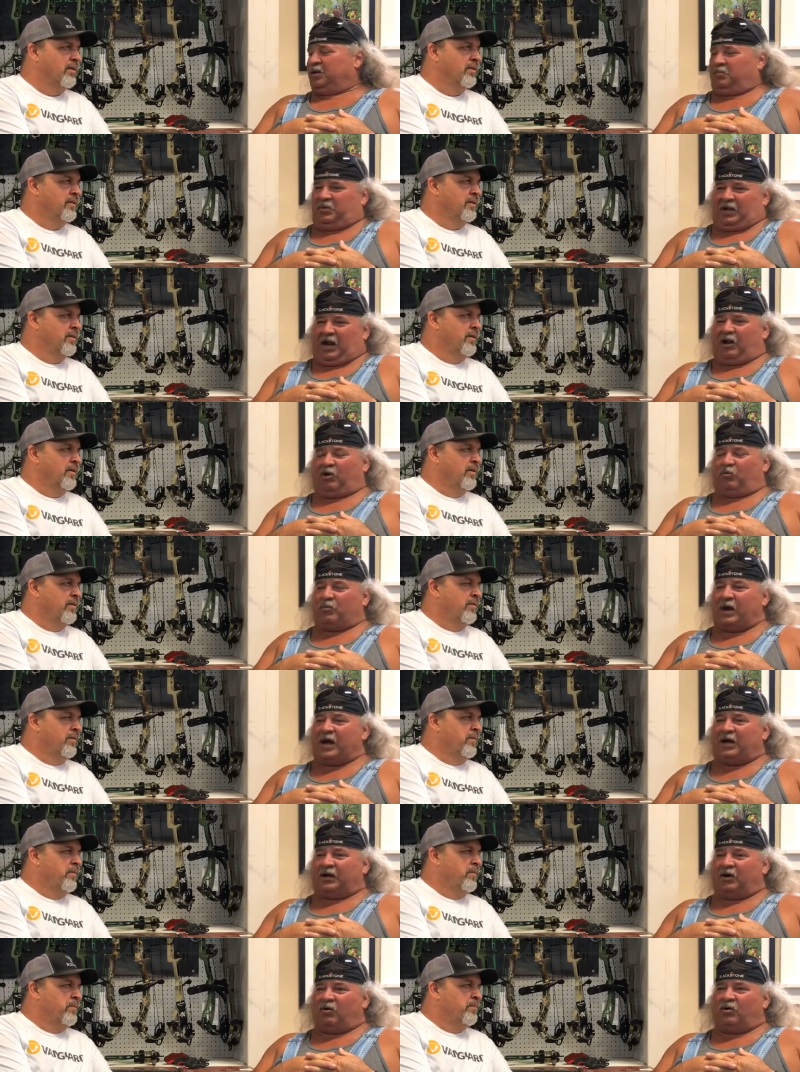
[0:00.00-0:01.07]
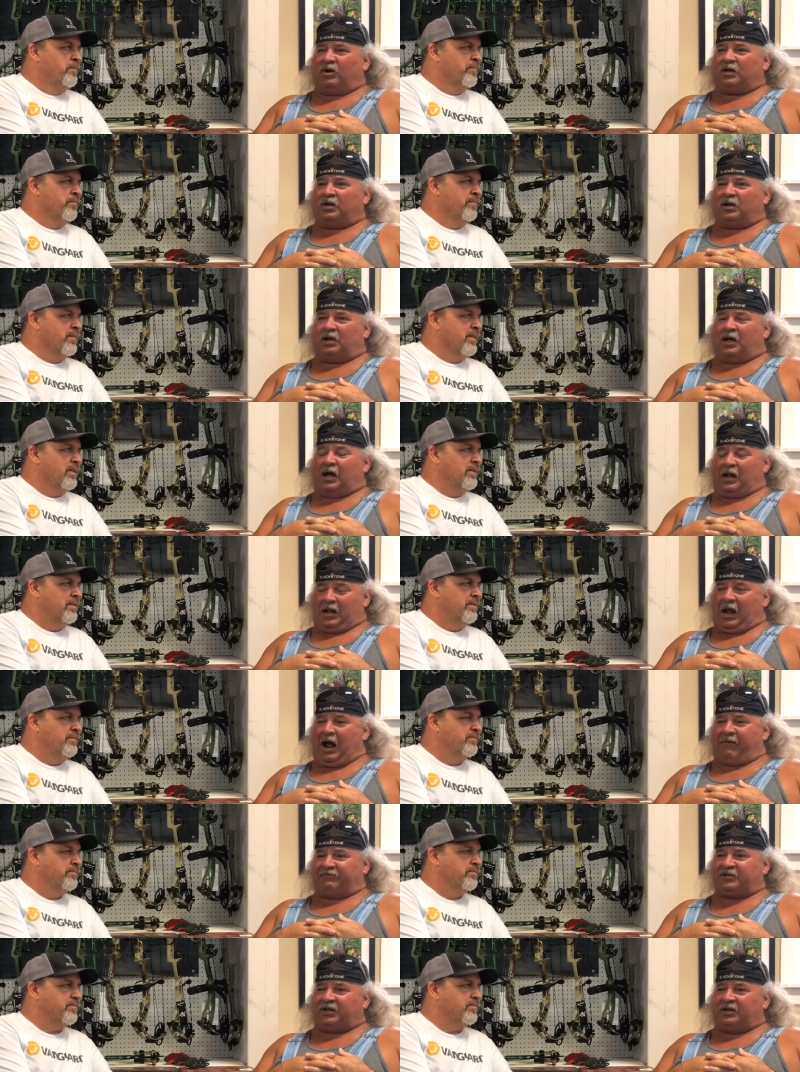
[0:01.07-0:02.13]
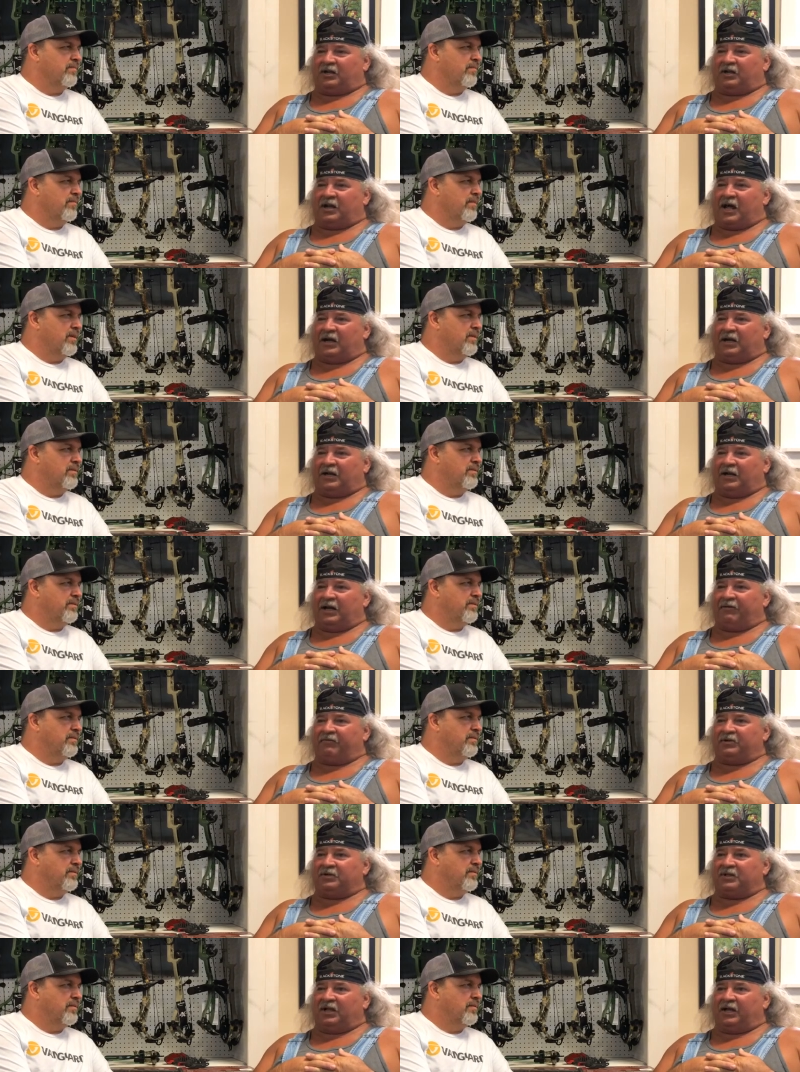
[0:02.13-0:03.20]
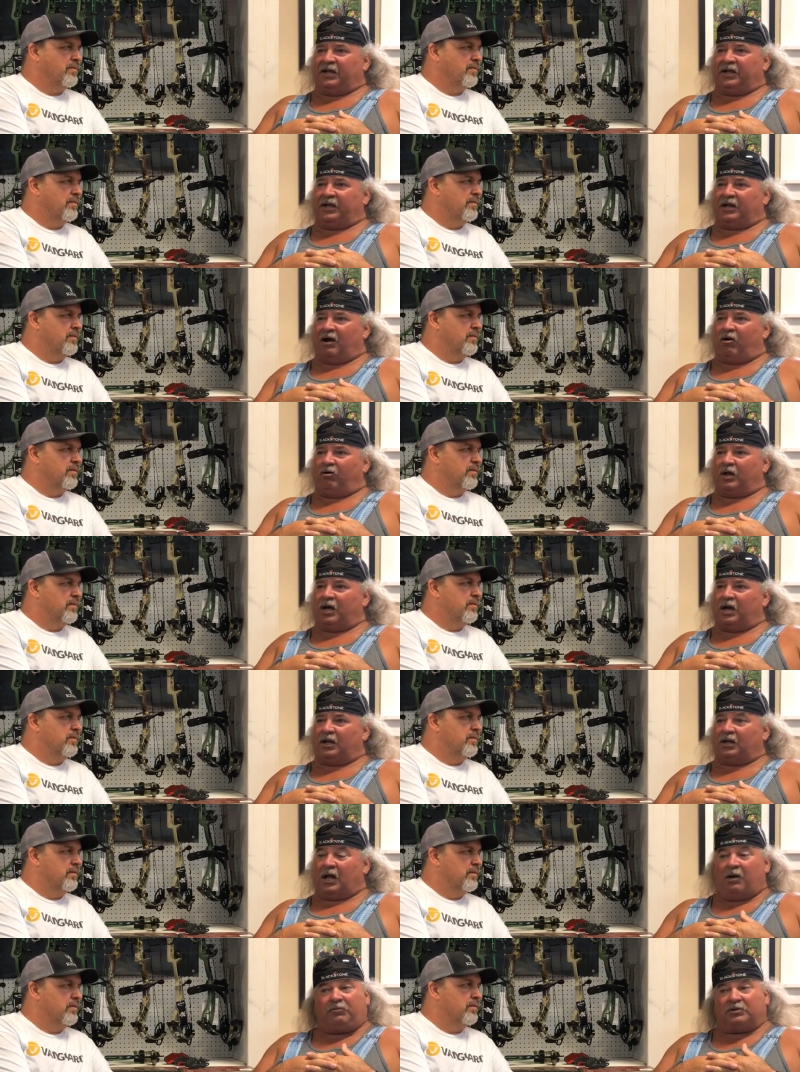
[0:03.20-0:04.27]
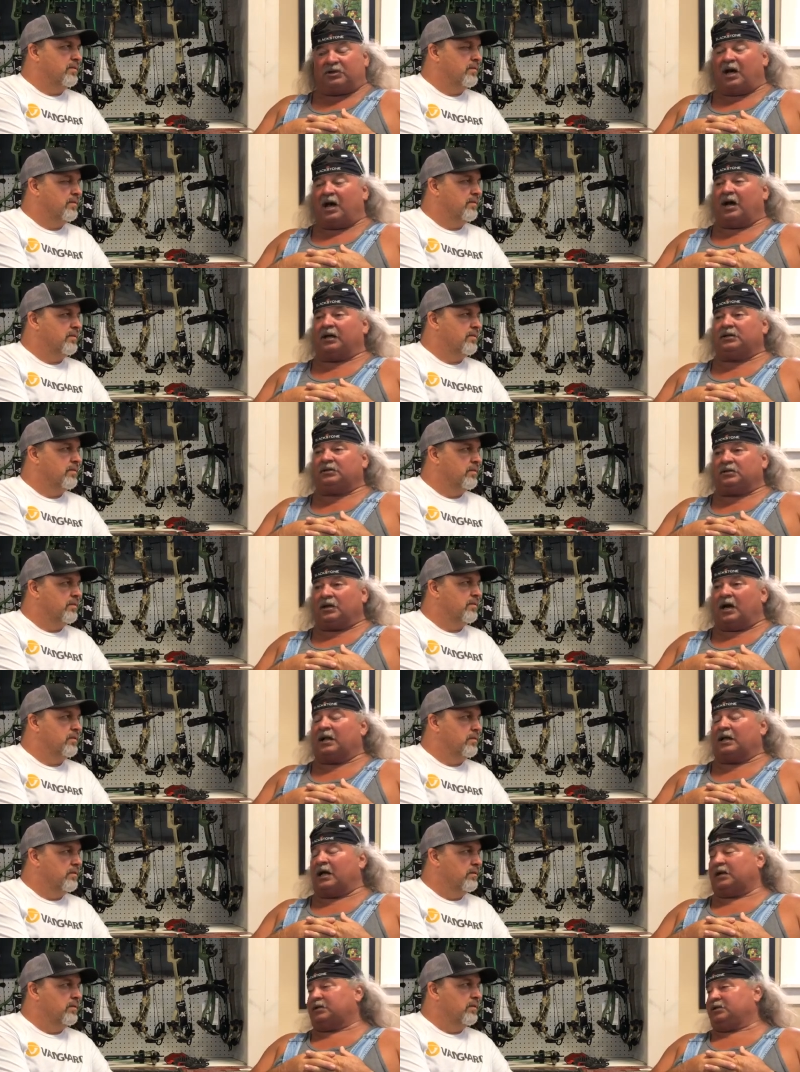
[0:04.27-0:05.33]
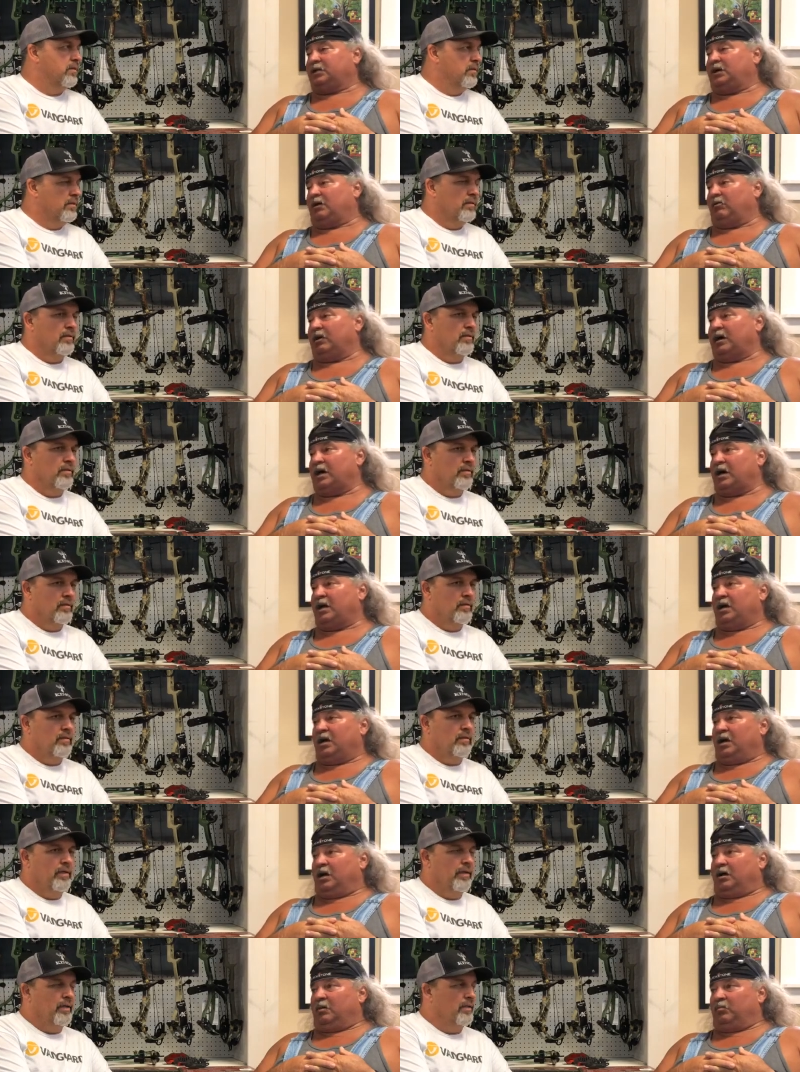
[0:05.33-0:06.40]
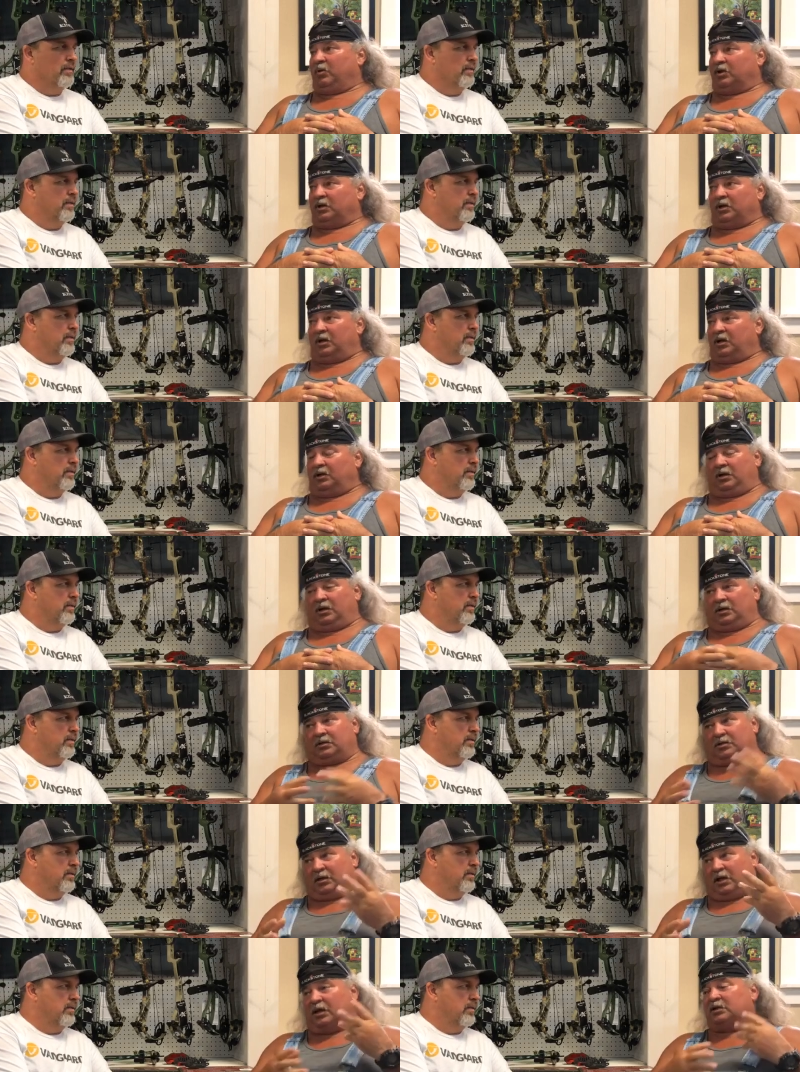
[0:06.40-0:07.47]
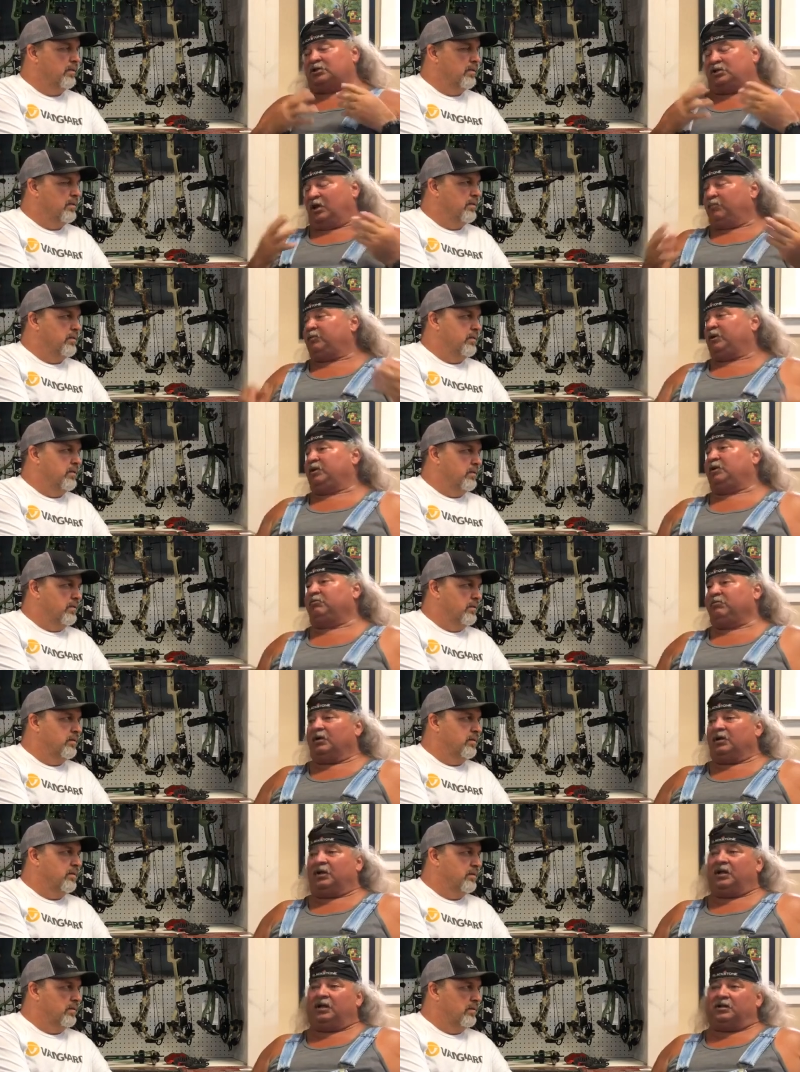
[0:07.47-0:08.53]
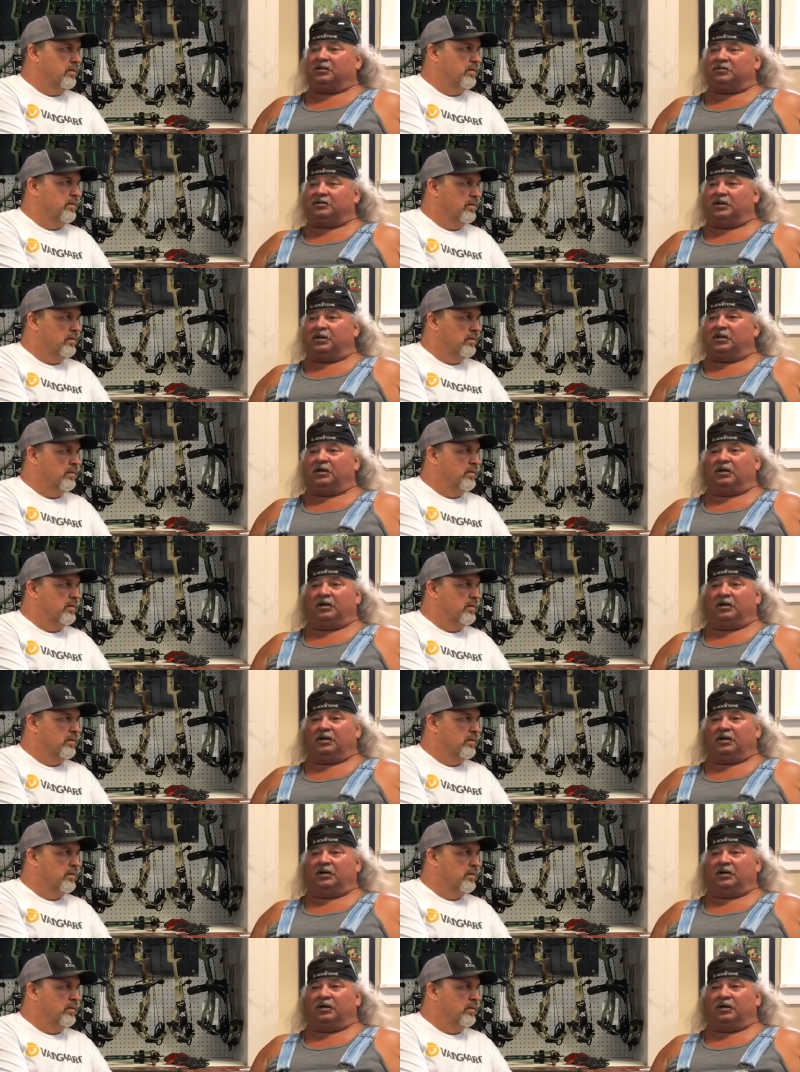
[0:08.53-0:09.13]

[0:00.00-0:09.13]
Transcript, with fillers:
Speaker 1: But I don't mind going. I, uh, I've seen the 9/11 thing and all that, and that was nice. I like to see all that. Yeah. But it's it's something you really need to see